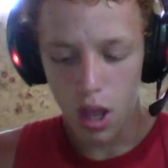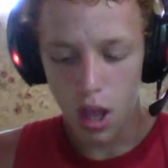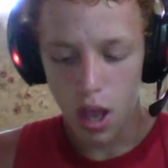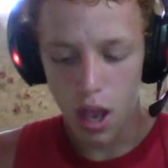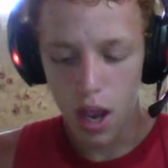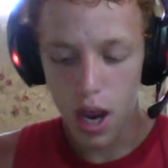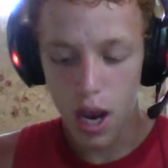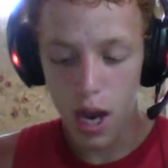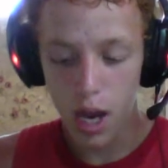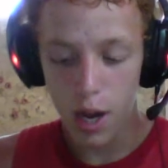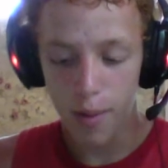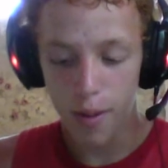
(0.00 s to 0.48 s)

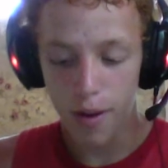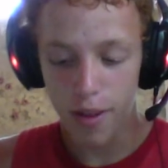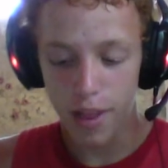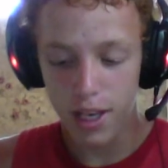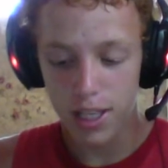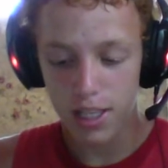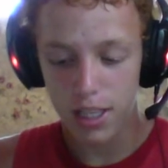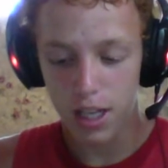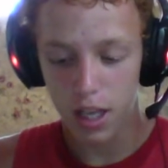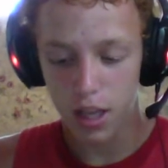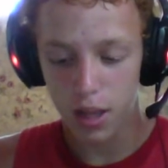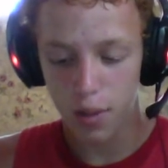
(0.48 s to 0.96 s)
Anyway,
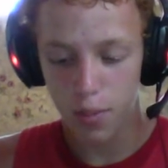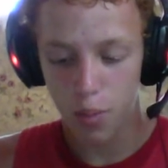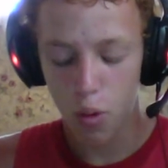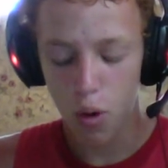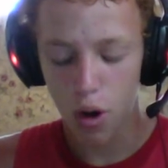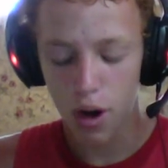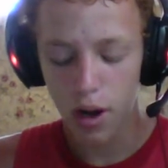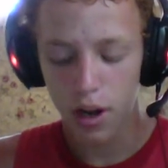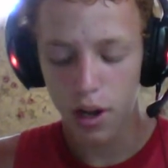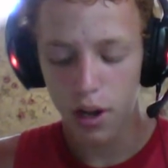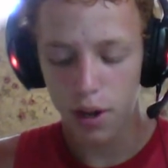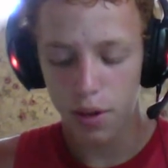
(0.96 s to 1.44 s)
that's not the
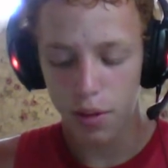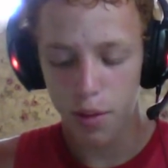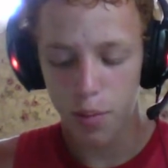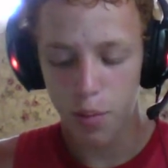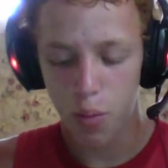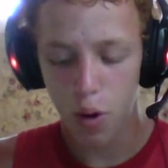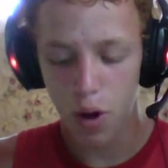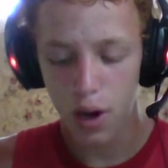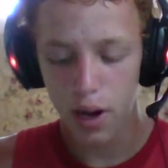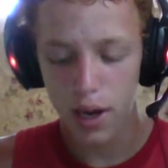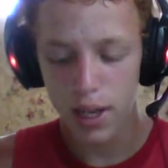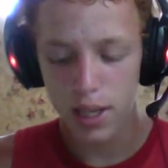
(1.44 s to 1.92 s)
point. The
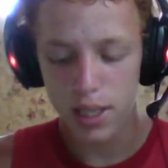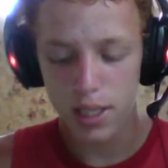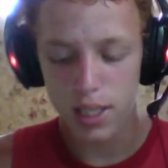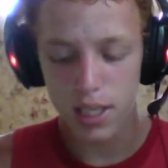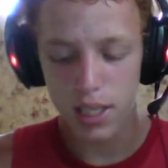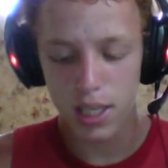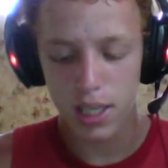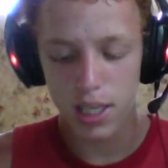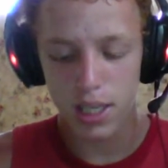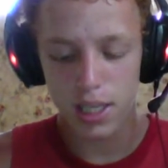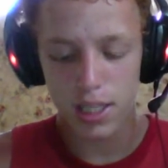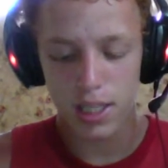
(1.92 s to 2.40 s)
point is
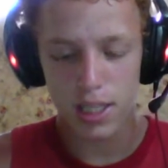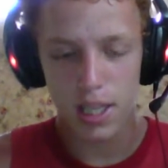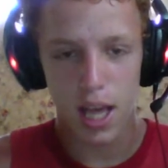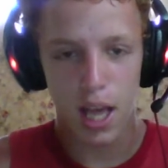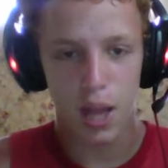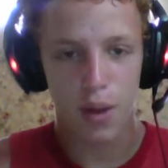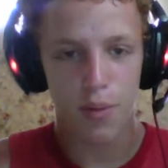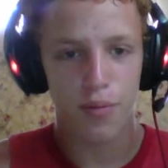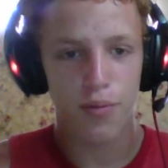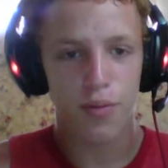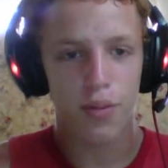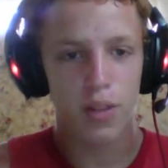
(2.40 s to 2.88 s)

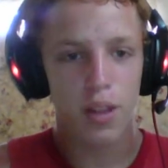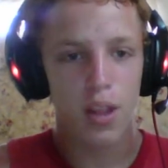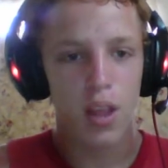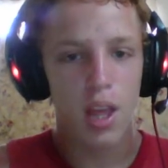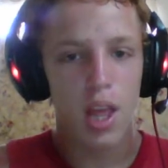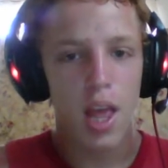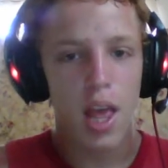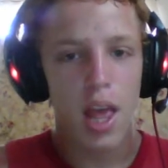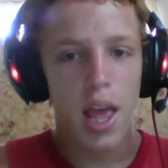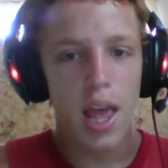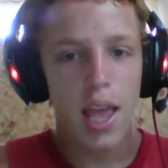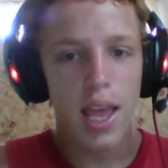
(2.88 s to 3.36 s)
that
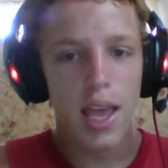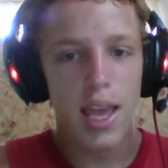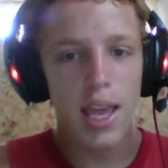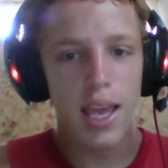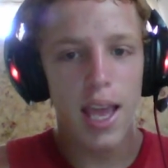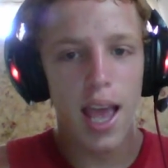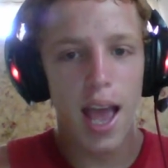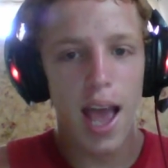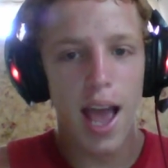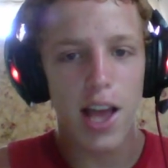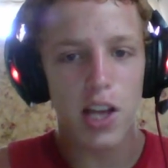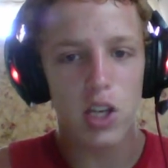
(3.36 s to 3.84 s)
he
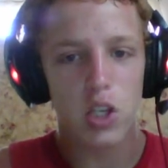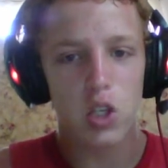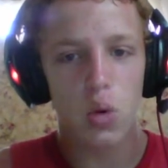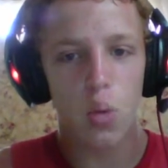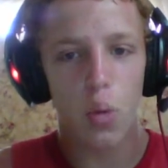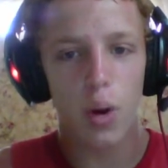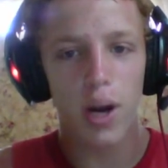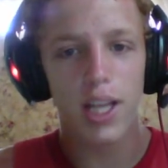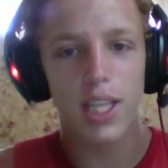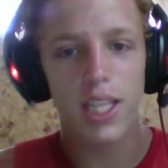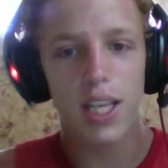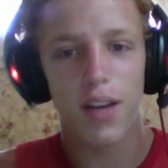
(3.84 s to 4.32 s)
has
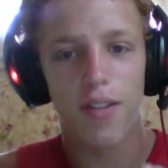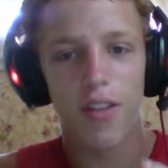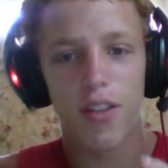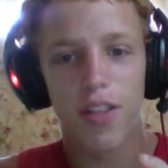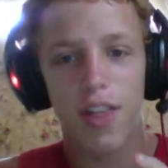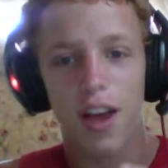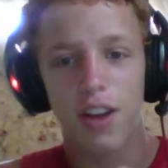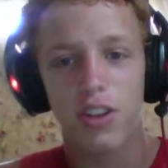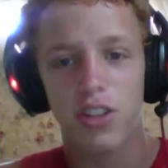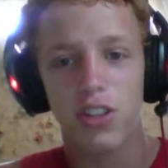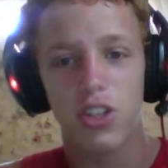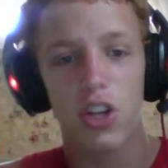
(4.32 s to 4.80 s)

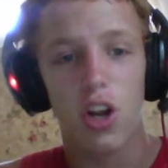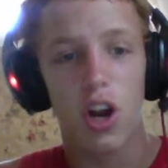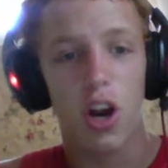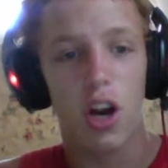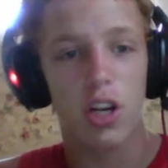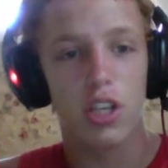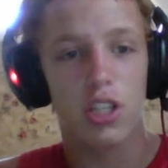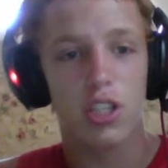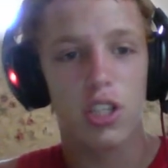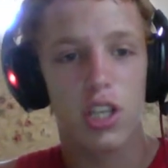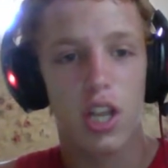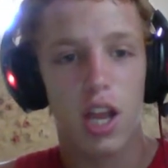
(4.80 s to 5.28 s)
27,000
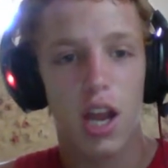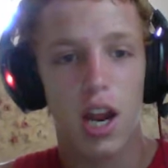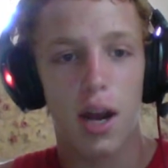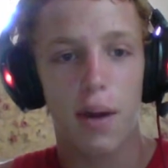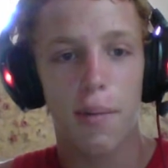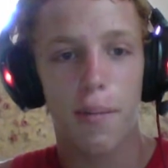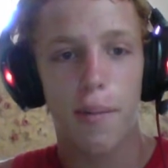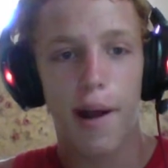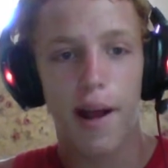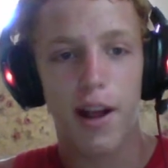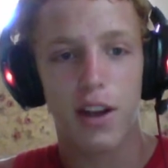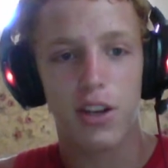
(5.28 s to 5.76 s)
yards, Terry
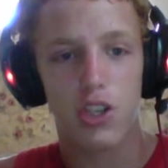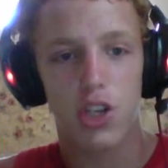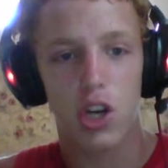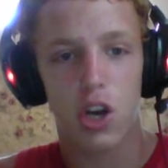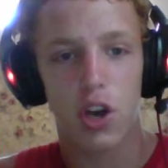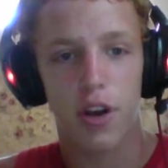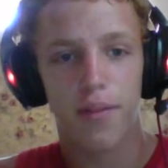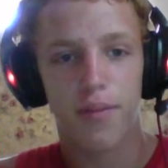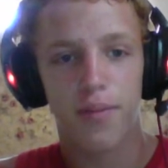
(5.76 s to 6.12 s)
Bradshaw,